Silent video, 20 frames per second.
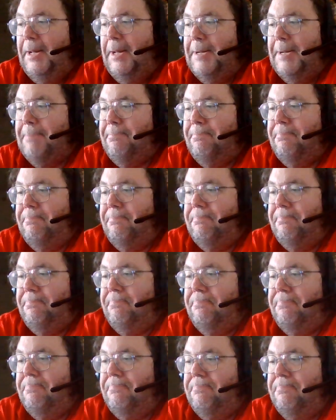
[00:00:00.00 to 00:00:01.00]

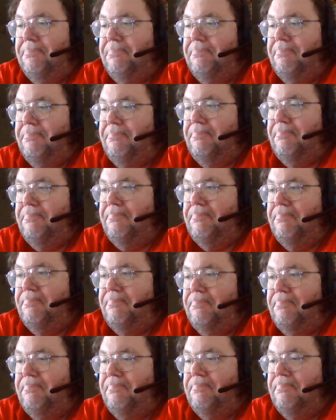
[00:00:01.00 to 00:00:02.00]

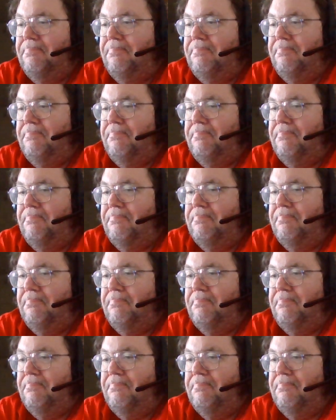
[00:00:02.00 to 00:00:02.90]
(no one is talking)